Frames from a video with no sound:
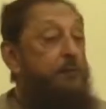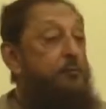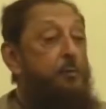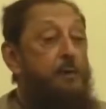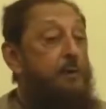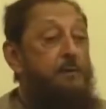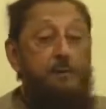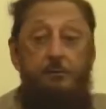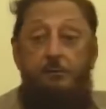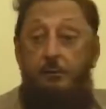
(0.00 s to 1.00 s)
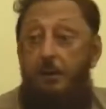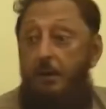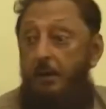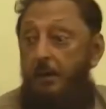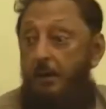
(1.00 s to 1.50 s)
Guess where it is
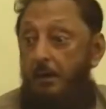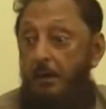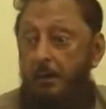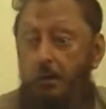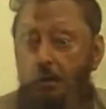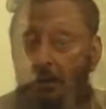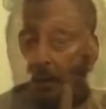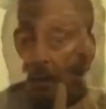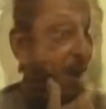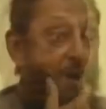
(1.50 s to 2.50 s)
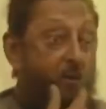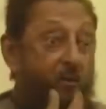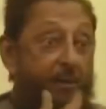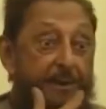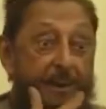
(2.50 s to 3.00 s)
today?
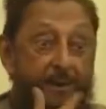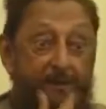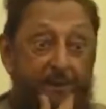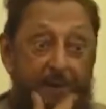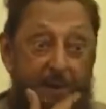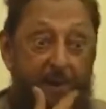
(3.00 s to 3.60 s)
Look at that.